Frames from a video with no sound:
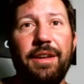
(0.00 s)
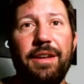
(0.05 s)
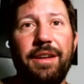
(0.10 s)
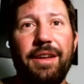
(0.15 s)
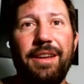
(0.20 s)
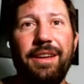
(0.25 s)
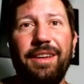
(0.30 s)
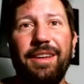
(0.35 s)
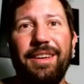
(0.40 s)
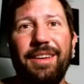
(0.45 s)

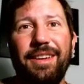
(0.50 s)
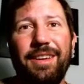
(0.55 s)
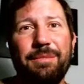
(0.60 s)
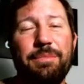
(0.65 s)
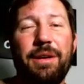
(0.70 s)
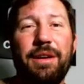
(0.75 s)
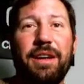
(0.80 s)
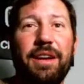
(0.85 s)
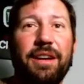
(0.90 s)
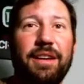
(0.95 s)

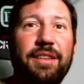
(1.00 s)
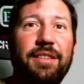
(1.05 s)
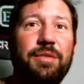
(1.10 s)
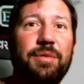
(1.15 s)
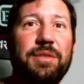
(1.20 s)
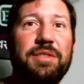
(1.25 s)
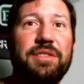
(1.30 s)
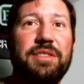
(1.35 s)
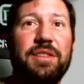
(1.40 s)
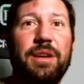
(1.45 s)
But I could
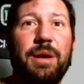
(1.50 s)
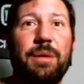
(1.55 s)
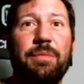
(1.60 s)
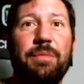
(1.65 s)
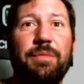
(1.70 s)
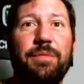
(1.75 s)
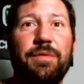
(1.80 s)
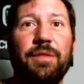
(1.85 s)
switch it up.